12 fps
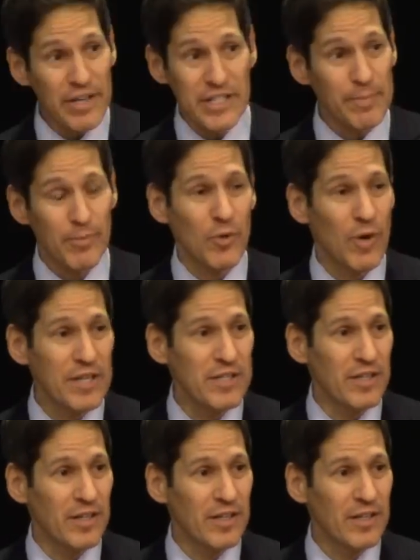simple
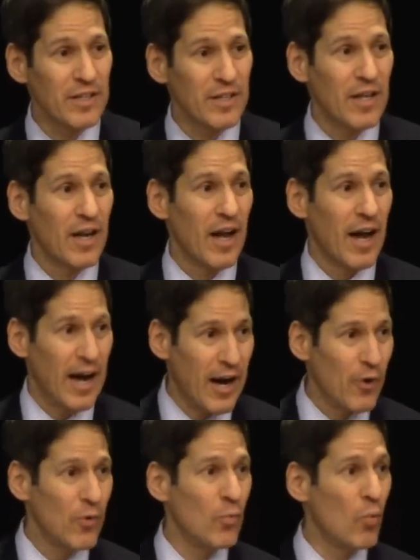question.
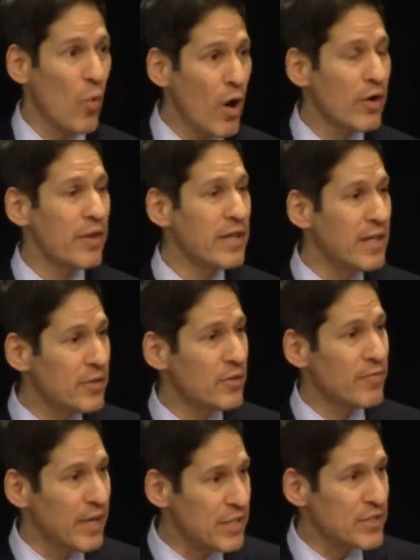How, what are the
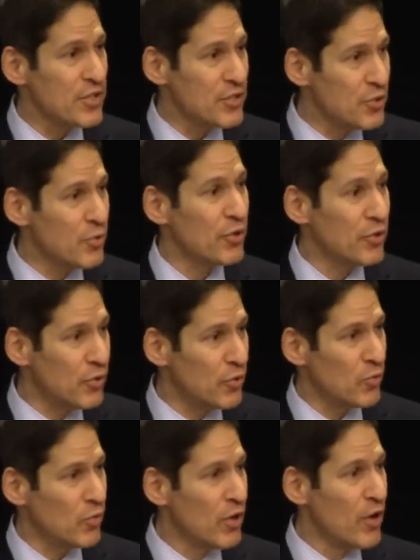interventions you could
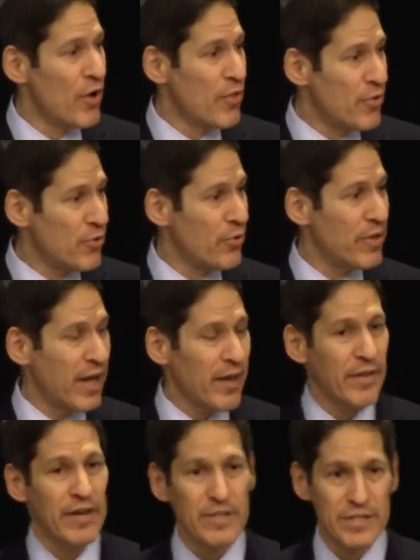do through the
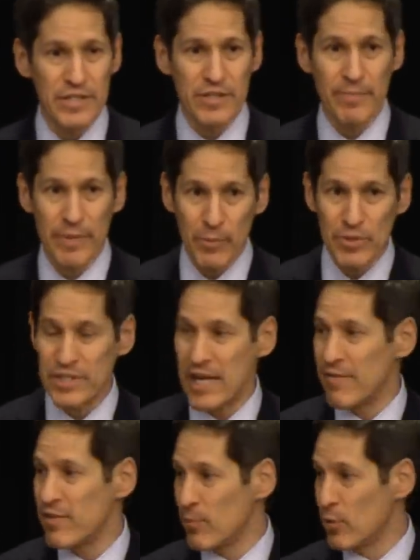healthcare system that would
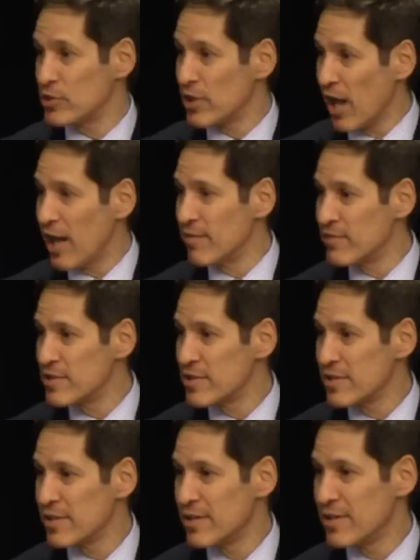save the most lives?
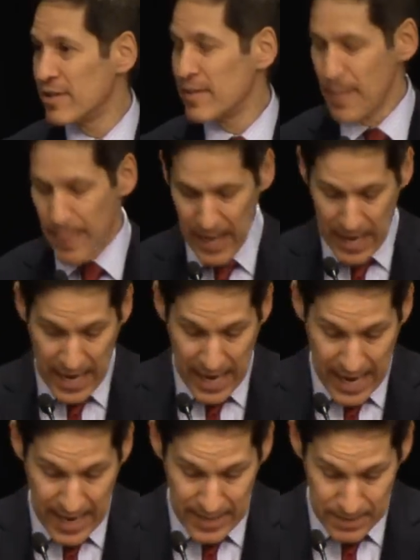
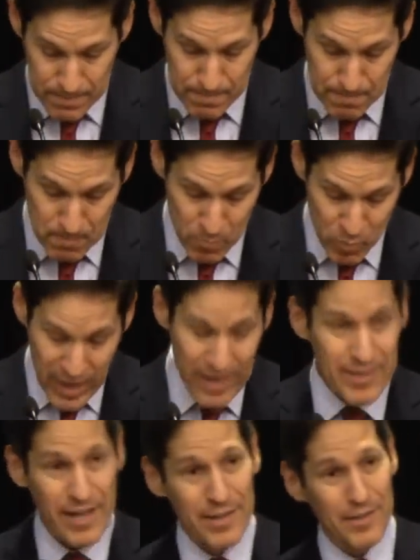And we
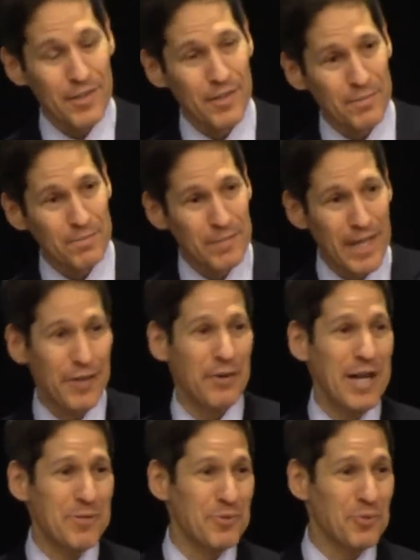had then to get a
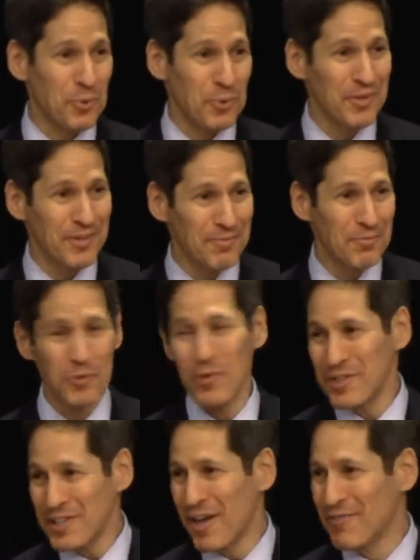graduate student and do it
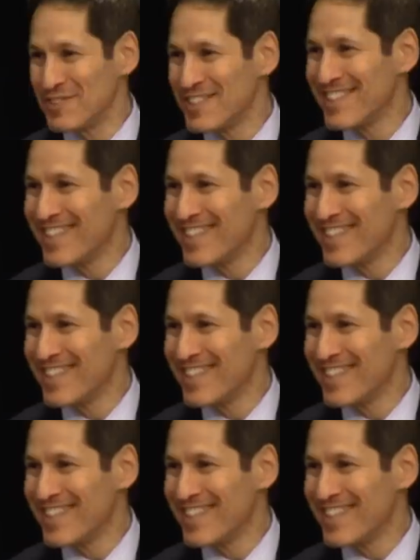ourselves.